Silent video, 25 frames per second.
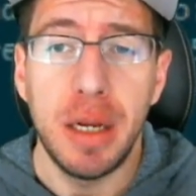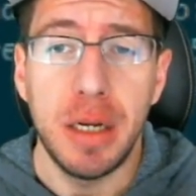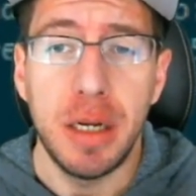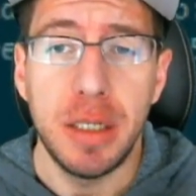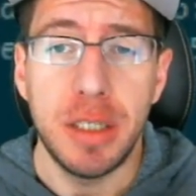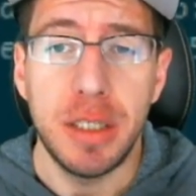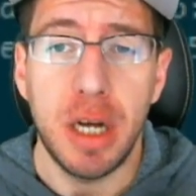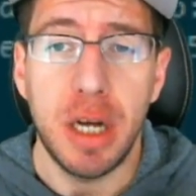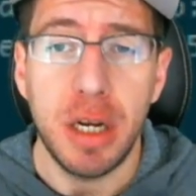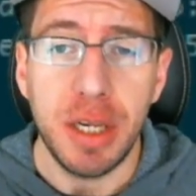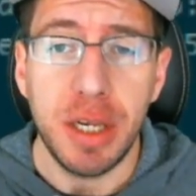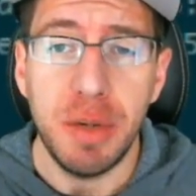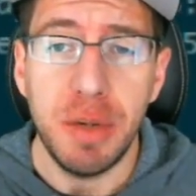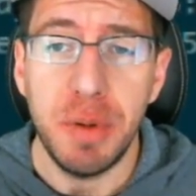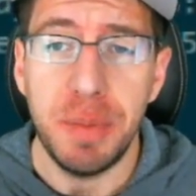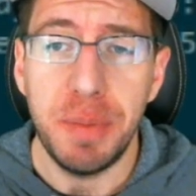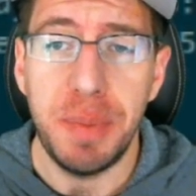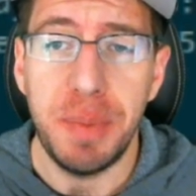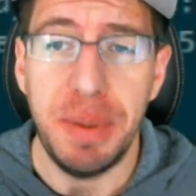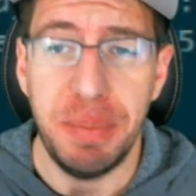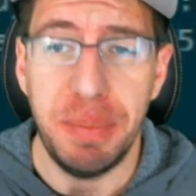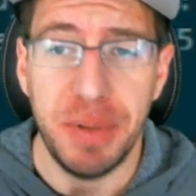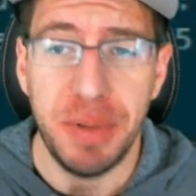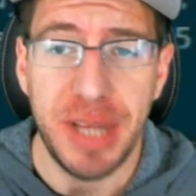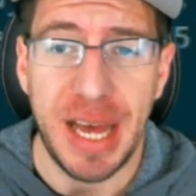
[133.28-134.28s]
talking with
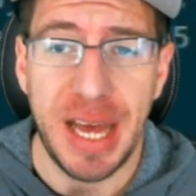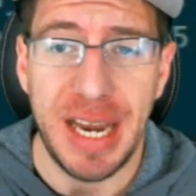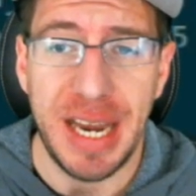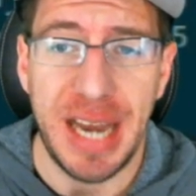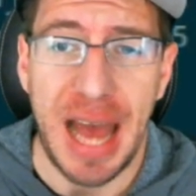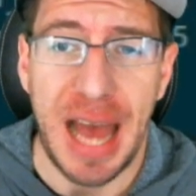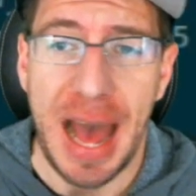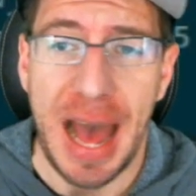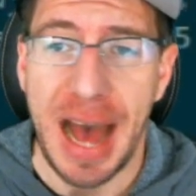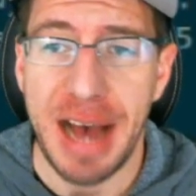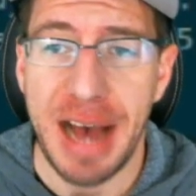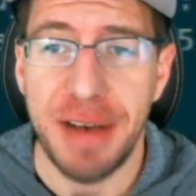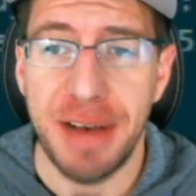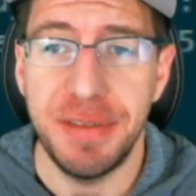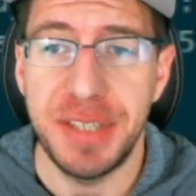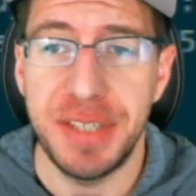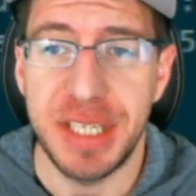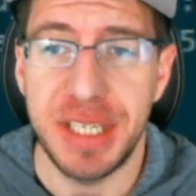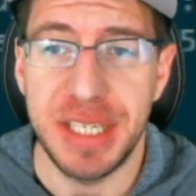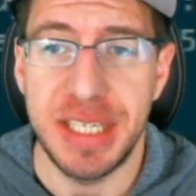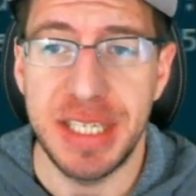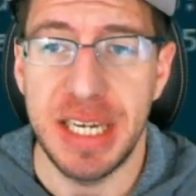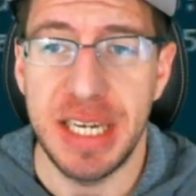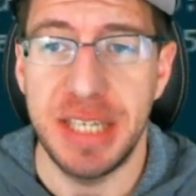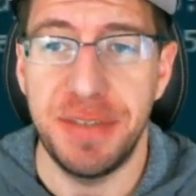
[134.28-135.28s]
people that have
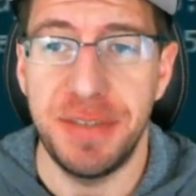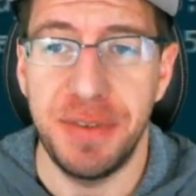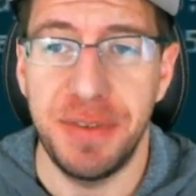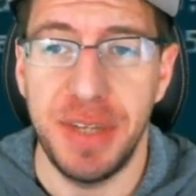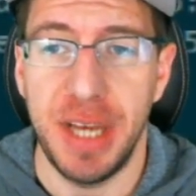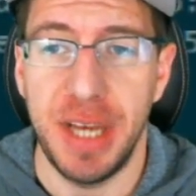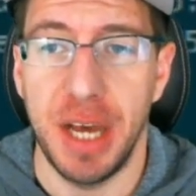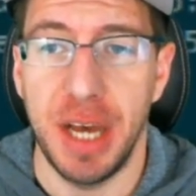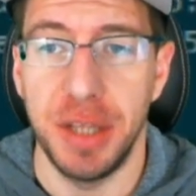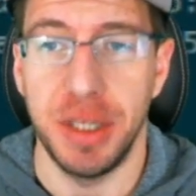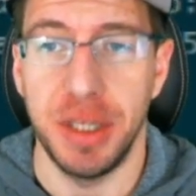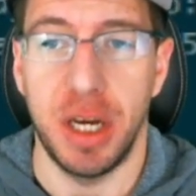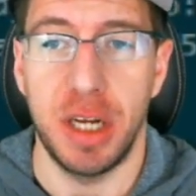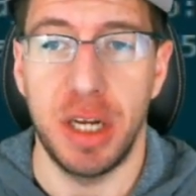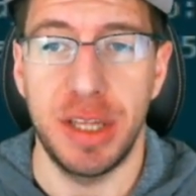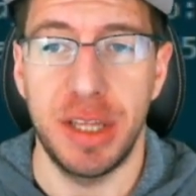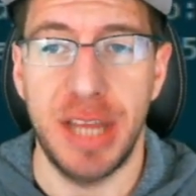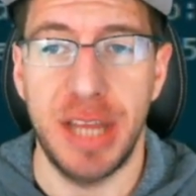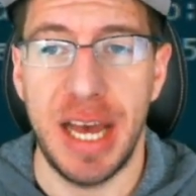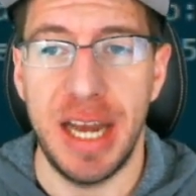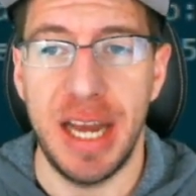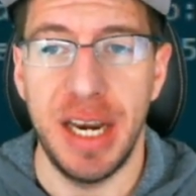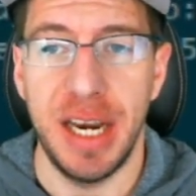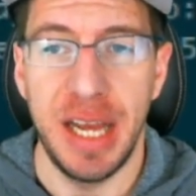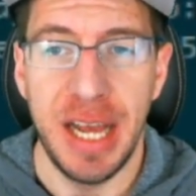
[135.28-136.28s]
successfully unlocked
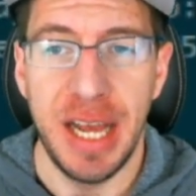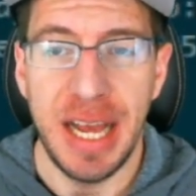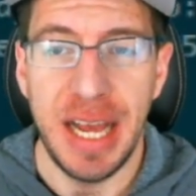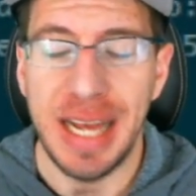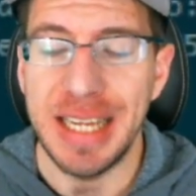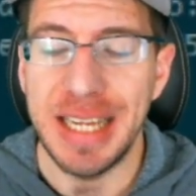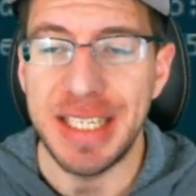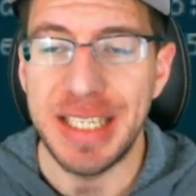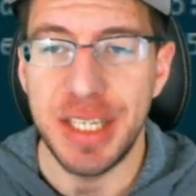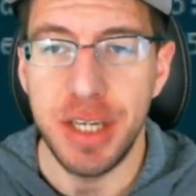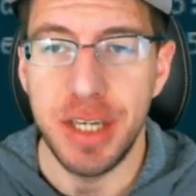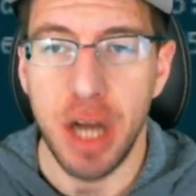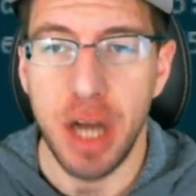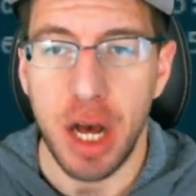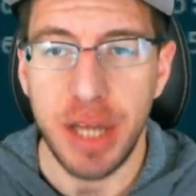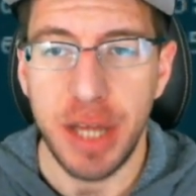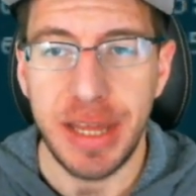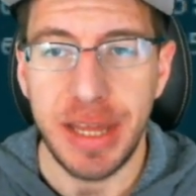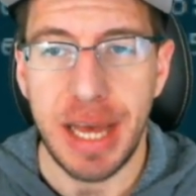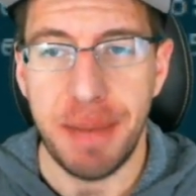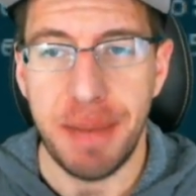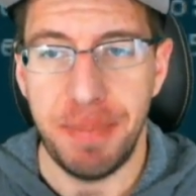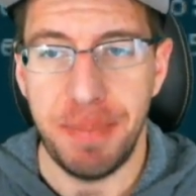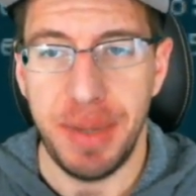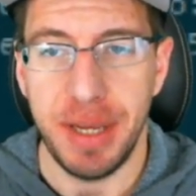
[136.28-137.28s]
that, it's not
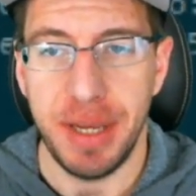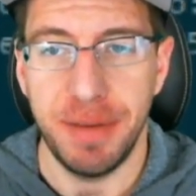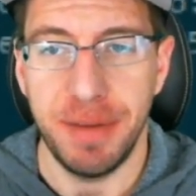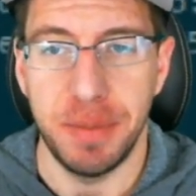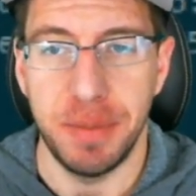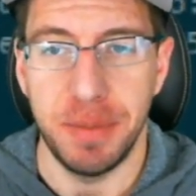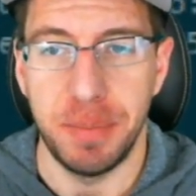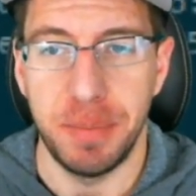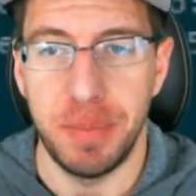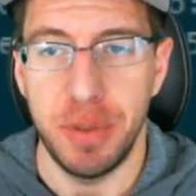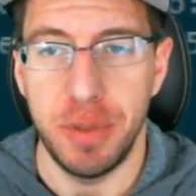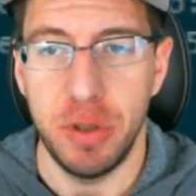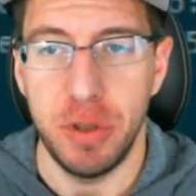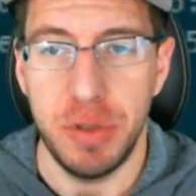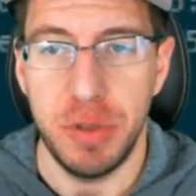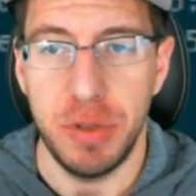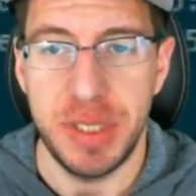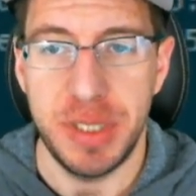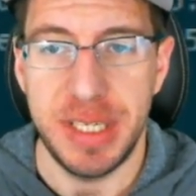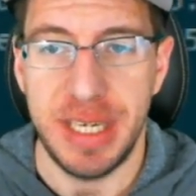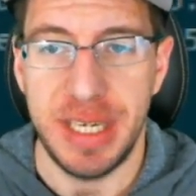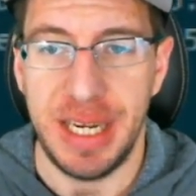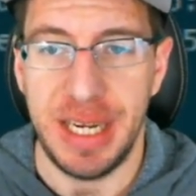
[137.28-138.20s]
that big of a boost.